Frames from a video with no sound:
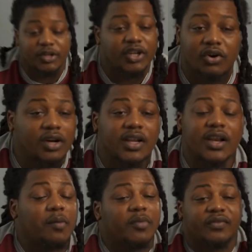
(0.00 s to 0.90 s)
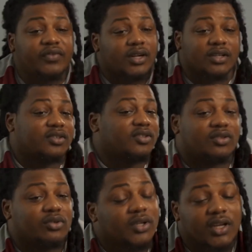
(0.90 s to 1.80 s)
they've reportedly got a
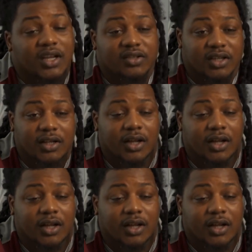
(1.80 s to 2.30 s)
mountain of evidence